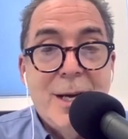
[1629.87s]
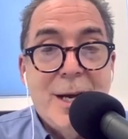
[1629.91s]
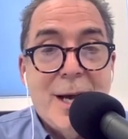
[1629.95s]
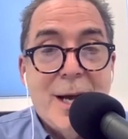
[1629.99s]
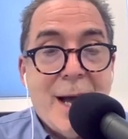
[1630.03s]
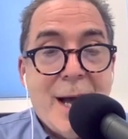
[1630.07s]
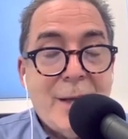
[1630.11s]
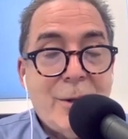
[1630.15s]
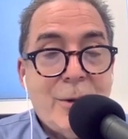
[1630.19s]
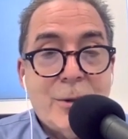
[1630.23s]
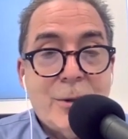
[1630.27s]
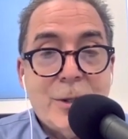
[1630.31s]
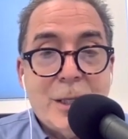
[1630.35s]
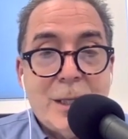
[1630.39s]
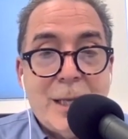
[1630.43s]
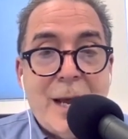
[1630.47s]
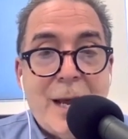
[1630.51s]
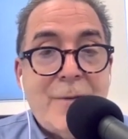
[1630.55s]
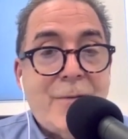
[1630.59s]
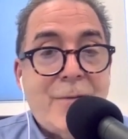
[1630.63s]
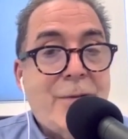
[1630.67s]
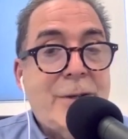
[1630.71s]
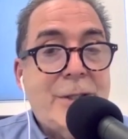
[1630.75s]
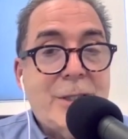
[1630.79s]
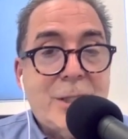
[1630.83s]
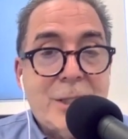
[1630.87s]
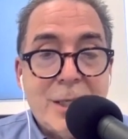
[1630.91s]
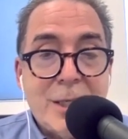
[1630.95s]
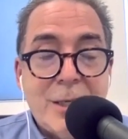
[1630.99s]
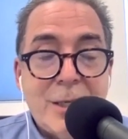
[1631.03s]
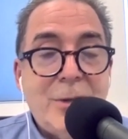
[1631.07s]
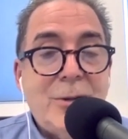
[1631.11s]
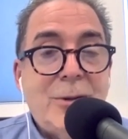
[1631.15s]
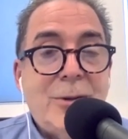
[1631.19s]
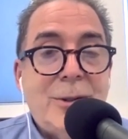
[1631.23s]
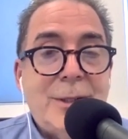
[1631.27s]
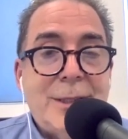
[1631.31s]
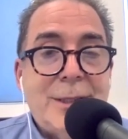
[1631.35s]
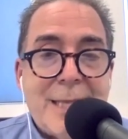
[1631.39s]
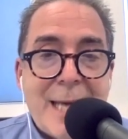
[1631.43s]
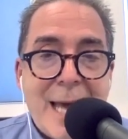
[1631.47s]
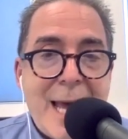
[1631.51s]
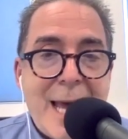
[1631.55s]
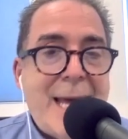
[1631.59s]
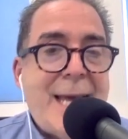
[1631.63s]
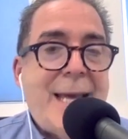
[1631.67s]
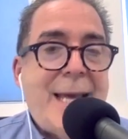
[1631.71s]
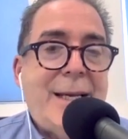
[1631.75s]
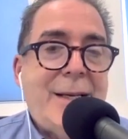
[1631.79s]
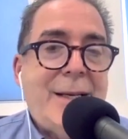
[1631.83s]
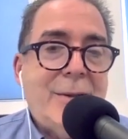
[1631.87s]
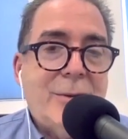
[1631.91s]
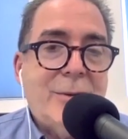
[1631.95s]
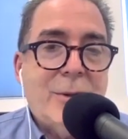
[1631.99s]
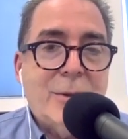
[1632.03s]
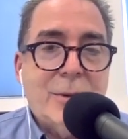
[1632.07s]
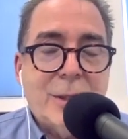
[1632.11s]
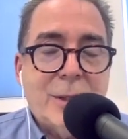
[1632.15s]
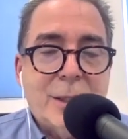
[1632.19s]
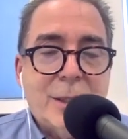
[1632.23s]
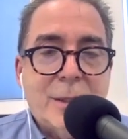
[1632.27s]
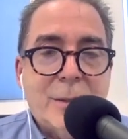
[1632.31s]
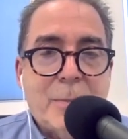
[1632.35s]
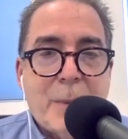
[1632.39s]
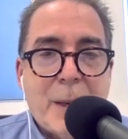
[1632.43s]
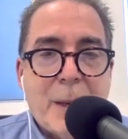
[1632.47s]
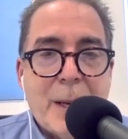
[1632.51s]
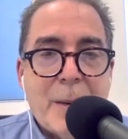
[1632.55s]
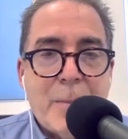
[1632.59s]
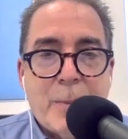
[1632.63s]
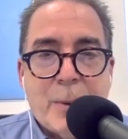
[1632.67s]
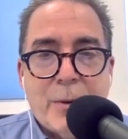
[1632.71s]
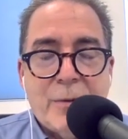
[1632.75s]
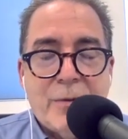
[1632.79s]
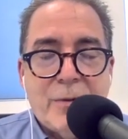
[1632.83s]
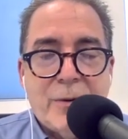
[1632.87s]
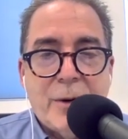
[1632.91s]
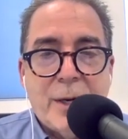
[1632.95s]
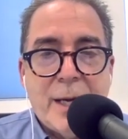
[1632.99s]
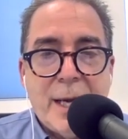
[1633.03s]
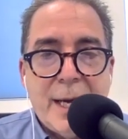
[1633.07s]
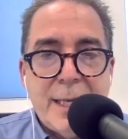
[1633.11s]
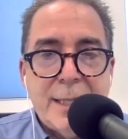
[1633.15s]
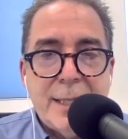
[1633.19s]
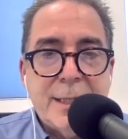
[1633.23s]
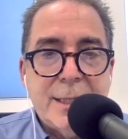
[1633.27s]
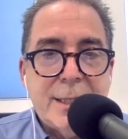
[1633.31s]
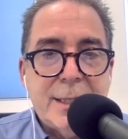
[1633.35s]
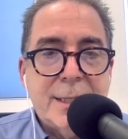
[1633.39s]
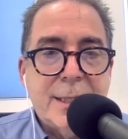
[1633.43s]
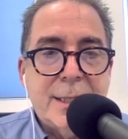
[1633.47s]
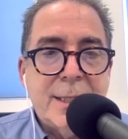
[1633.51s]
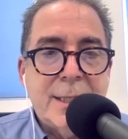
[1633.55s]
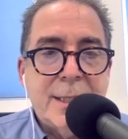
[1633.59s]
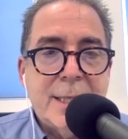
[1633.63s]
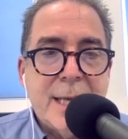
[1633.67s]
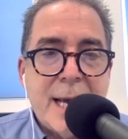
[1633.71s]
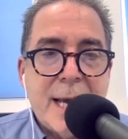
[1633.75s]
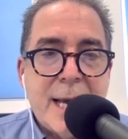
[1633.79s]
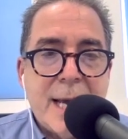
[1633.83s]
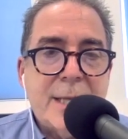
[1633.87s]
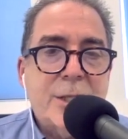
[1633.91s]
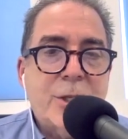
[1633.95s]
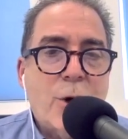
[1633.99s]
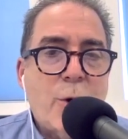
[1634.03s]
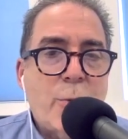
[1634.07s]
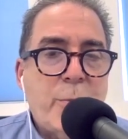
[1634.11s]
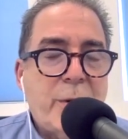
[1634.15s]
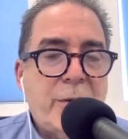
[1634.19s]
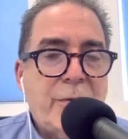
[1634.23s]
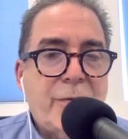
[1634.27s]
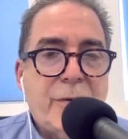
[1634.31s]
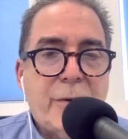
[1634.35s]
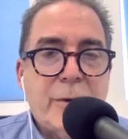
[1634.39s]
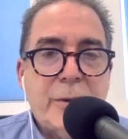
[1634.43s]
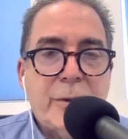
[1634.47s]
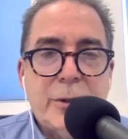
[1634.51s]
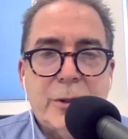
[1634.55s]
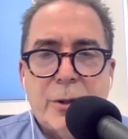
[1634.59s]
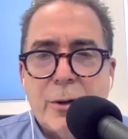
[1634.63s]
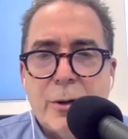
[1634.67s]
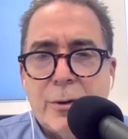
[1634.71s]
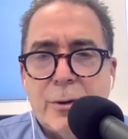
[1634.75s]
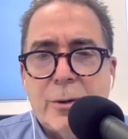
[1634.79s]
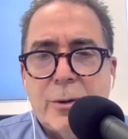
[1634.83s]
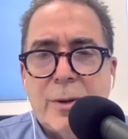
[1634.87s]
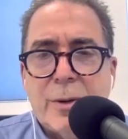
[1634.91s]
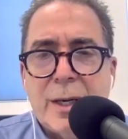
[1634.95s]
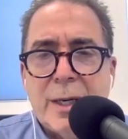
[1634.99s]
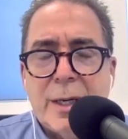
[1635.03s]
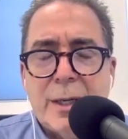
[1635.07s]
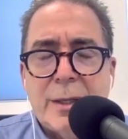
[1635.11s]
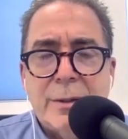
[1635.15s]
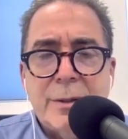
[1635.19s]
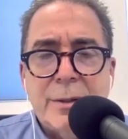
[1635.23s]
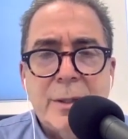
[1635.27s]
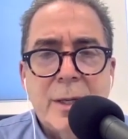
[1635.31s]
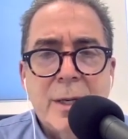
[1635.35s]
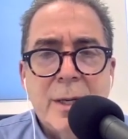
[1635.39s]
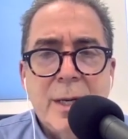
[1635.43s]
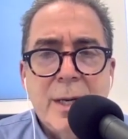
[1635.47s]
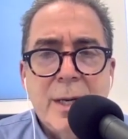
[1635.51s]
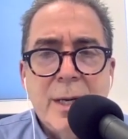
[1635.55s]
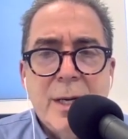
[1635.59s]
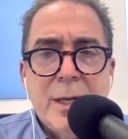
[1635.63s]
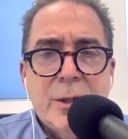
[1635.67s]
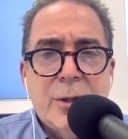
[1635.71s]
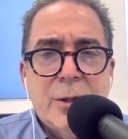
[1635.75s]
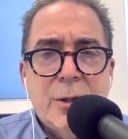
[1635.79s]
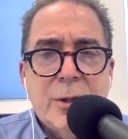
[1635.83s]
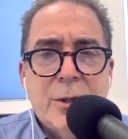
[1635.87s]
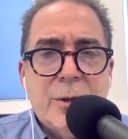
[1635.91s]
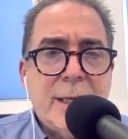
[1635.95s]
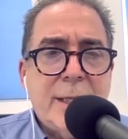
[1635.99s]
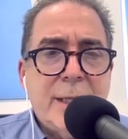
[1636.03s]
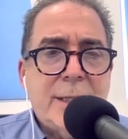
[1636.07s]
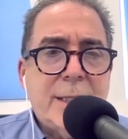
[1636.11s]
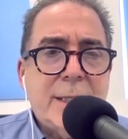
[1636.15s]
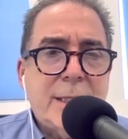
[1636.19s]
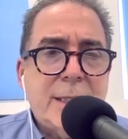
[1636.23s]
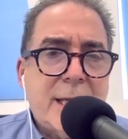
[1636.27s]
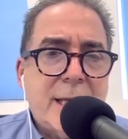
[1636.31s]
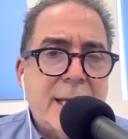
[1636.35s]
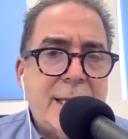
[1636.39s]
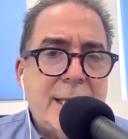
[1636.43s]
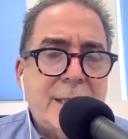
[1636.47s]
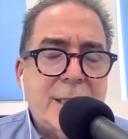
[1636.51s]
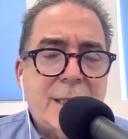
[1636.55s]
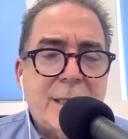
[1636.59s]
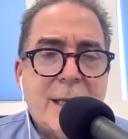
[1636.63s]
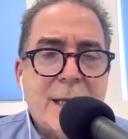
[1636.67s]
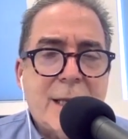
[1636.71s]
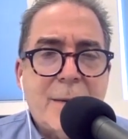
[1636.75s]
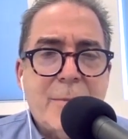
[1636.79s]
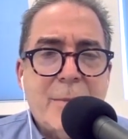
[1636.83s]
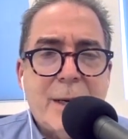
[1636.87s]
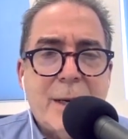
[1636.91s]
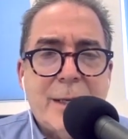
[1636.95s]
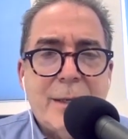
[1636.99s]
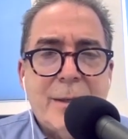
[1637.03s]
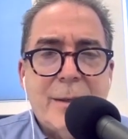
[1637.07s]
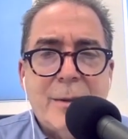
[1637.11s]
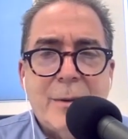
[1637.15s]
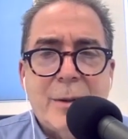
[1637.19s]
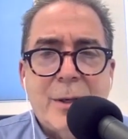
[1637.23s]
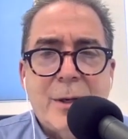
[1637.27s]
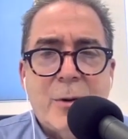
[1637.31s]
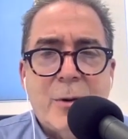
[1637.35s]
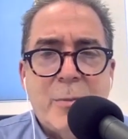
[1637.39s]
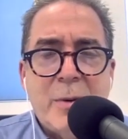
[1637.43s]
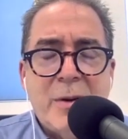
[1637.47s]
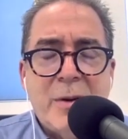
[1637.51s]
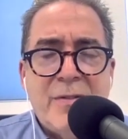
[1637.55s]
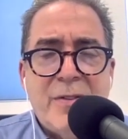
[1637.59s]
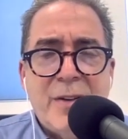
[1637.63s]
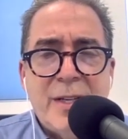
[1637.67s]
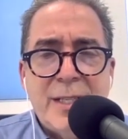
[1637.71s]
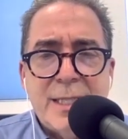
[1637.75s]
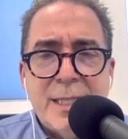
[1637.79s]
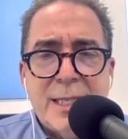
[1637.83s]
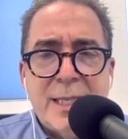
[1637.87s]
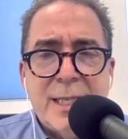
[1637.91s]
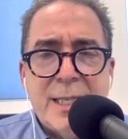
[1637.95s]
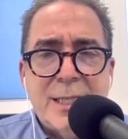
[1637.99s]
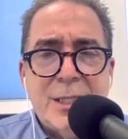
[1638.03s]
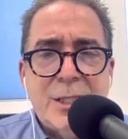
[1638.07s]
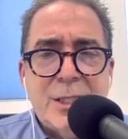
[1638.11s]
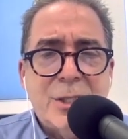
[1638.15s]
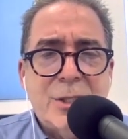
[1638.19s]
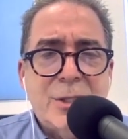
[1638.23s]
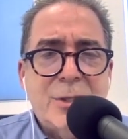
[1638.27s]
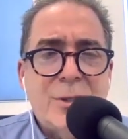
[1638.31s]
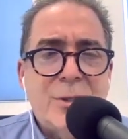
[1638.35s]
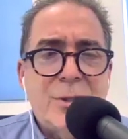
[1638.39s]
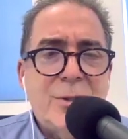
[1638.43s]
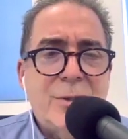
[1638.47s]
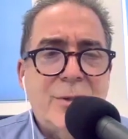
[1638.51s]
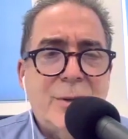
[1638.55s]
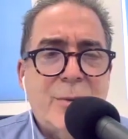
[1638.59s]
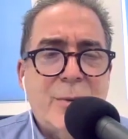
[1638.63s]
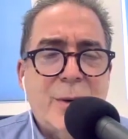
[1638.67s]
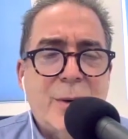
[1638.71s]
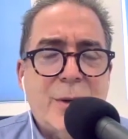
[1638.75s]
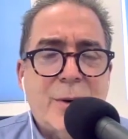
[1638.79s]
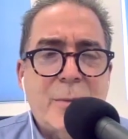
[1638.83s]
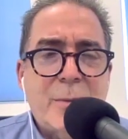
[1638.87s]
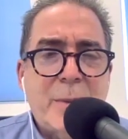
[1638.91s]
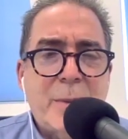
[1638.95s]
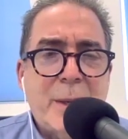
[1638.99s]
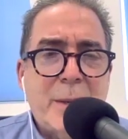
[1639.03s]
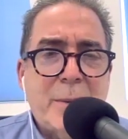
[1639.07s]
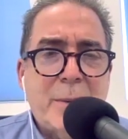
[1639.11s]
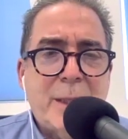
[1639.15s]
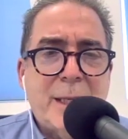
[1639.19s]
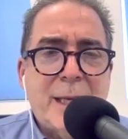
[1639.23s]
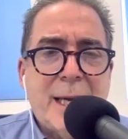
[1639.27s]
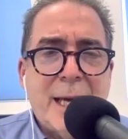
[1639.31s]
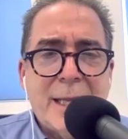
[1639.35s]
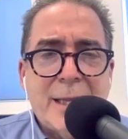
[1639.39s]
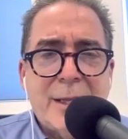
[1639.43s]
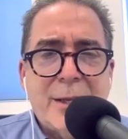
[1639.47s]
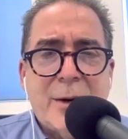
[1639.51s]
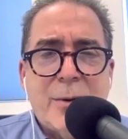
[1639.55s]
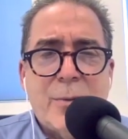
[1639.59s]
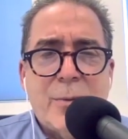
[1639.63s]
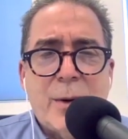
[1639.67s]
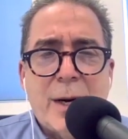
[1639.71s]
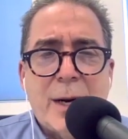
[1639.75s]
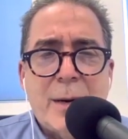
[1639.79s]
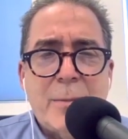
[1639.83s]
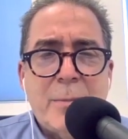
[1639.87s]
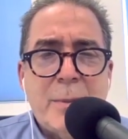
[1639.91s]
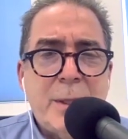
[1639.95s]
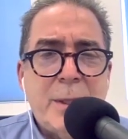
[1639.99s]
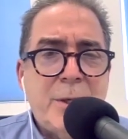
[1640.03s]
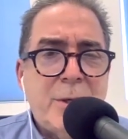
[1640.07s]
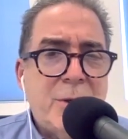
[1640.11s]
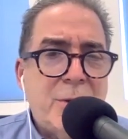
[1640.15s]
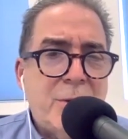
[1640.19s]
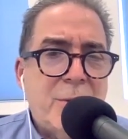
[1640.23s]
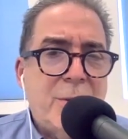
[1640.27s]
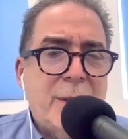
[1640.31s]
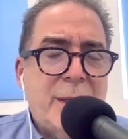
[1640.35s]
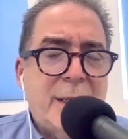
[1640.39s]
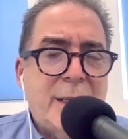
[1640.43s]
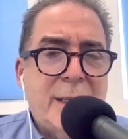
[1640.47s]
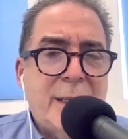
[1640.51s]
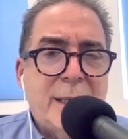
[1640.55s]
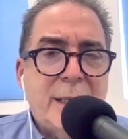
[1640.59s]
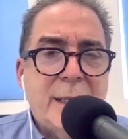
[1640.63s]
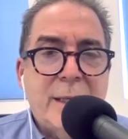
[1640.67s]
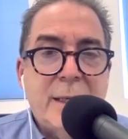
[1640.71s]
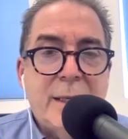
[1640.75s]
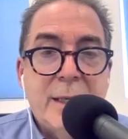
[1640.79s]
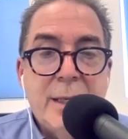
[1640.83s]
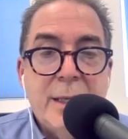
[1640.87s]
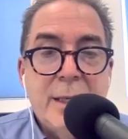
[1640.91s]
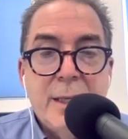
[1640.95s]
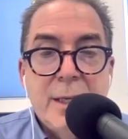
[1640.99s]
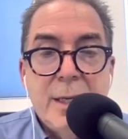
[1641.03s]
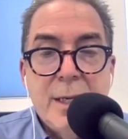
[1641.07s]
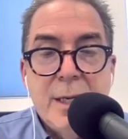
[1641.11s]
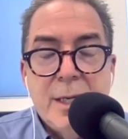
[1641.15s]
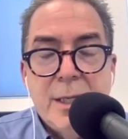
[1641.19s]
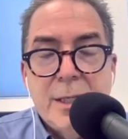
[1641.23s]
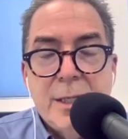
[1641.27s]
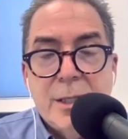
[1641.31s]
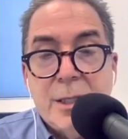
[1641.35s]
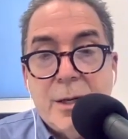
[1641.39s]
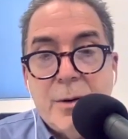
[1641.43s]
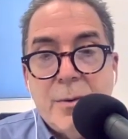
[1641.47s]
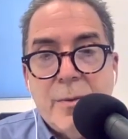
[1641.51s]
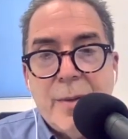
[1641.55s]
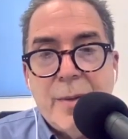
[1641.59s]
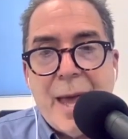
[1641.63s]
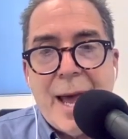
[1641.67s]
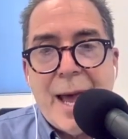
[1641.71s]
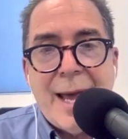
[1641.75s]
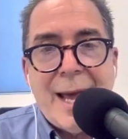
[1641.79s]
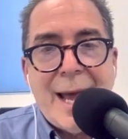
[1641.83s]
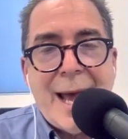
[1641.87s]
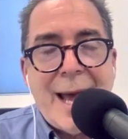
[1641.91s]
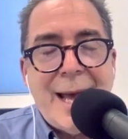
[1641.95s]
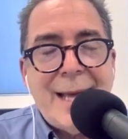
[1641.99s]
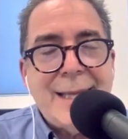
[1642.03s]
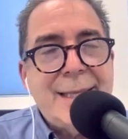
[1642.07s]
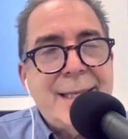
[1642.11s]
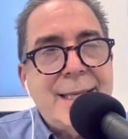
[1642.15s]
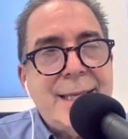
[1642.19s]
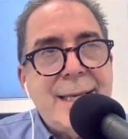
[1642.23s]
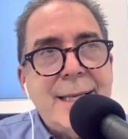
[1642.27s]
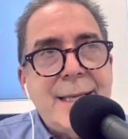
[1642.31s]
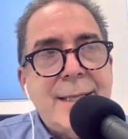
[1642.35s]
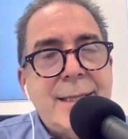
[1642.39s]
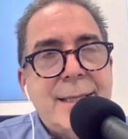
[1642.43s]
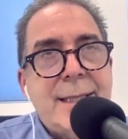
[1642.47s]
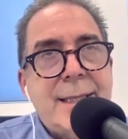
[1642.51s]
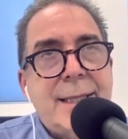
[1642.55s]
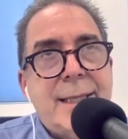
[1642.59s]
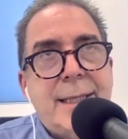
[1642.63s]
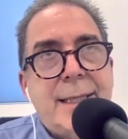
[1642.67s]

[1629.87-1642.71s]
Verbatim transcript: I looked at every single day, looked at the paper for cases and deaths, hoping for a turnaround, looking at states that I might, you know, be visiting soon and whether I'd be able to get there and what I'd be doing. And so I think